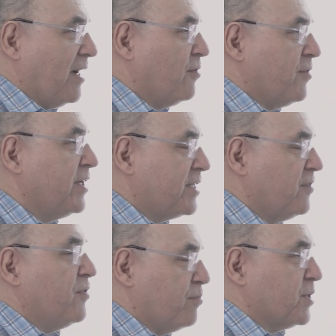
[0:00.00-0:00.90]
have a very
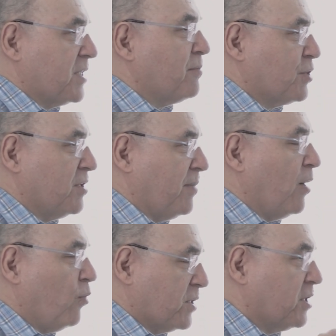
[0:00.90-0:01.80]
different perception
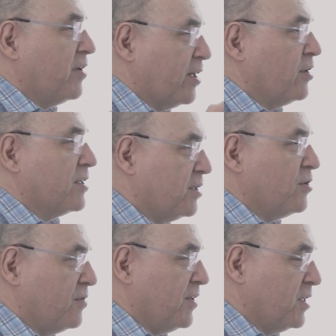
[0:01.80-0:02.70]
about what's going on in the
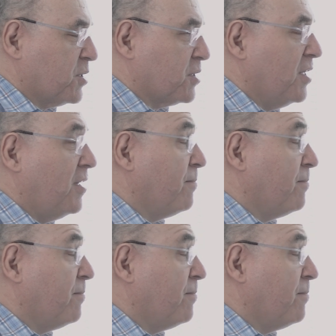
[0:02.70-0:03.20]
universe